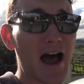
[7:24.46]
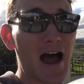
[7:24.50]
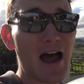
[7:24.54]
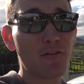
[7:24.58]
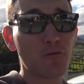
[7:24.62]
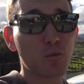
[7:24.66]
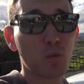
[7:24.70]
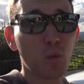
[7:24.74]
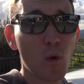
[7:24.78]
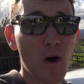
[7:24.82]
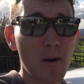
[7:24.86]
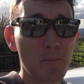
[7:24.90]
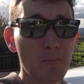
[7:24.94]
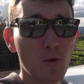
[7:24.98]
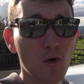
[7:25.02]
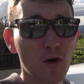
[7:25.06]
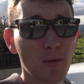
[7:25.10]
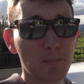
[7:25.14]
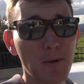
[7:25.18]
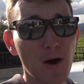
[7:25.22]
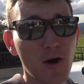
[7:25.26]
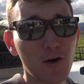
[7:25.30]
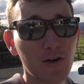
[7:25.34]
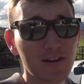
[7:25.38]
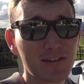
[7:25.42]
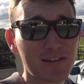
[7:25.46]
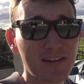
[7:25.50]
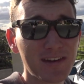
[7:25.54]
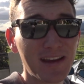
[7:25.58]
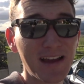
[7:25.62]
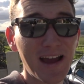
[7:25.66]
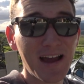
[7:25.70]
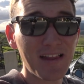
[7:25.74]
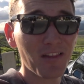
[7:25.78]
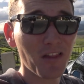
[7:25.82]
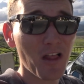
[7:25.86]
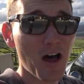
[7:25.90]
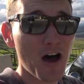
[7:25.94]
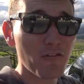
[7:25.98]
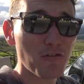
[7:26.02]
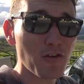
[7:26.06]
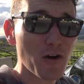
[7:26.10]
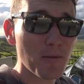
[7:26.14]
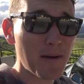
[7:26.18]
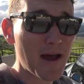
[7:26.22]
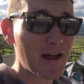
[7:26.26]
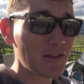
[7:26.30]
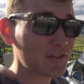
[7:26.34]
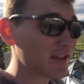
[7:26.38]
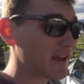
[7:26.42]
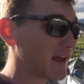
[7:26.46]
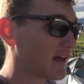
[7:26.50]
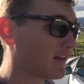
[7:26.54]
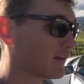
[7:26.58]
I have one more bonus thing I love about the